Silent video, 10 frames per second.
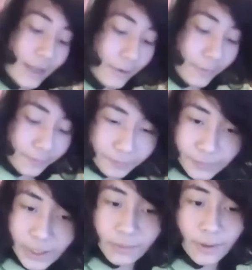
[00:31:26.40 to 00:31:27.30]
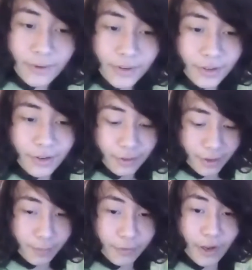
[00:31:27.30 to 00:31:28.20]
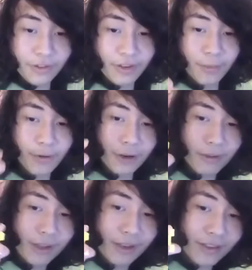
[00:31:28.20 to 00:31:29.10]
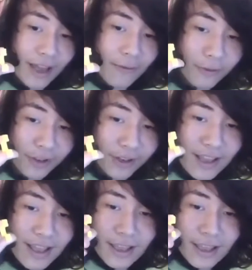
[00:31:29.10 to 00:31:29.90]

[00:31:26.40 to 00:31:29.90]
now. Let me show you sort of the process of putting one of these scaffolds on.